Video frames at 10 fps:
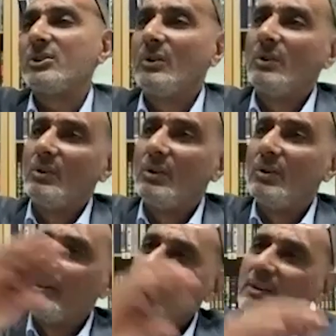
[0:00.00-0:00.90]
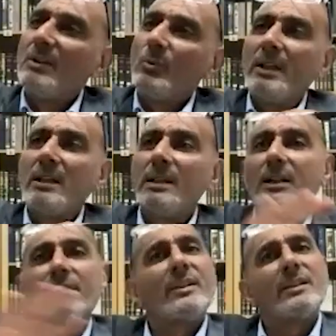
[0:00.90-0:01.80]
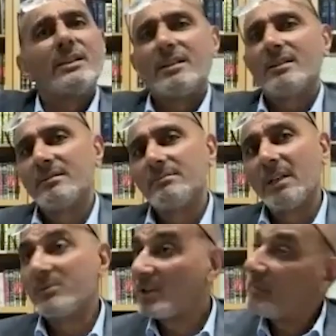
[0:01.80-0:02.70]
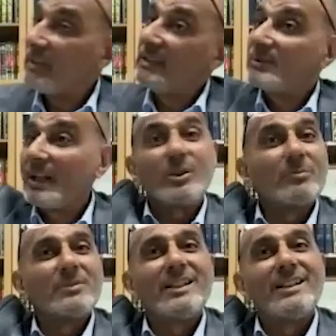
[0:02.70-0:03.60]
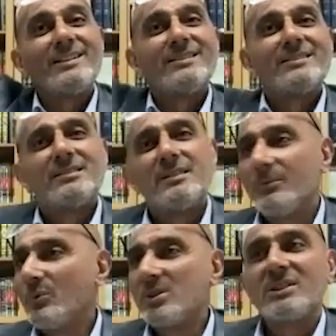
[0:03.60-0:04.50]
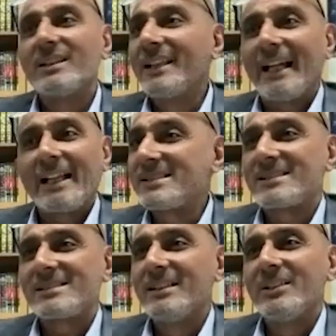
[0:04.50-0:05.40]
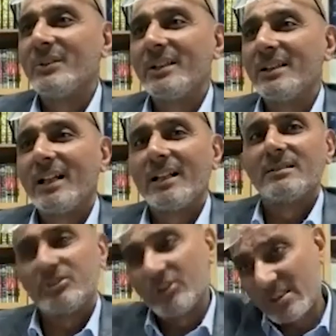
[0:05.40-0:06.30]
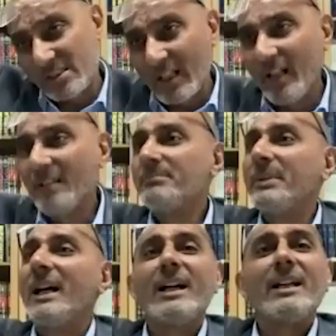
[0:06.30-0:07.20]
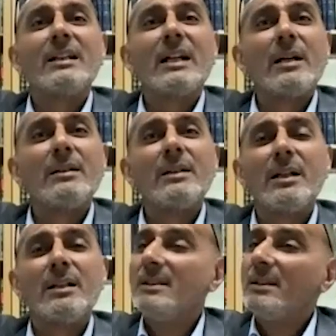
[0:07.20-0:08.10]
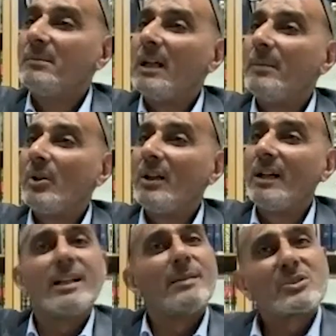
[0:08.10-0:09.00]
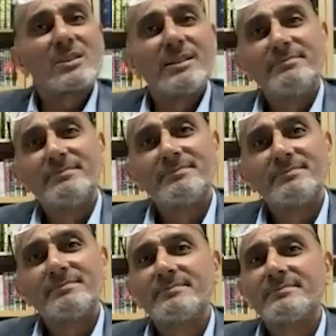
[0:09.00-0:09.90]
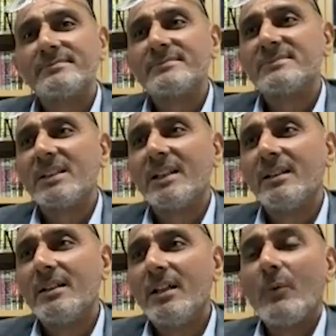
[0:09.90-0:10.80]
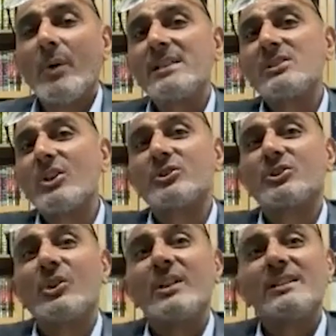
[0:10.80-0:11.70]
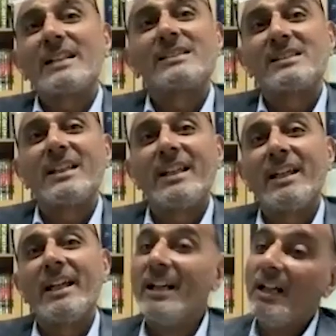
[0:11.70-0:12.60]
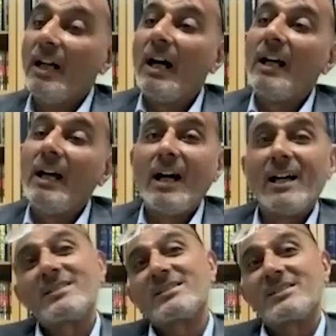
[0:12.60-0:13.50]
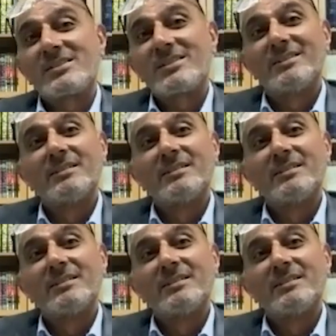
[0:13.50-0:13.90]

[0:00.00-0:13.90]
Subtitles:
or weakening of hadith. Imam Tirmidhi is right up there. Wasn't lax in doing that. Just behind Bukhari and Muslim. Yeah. And where he's not sure, he's actually saying it. I asked,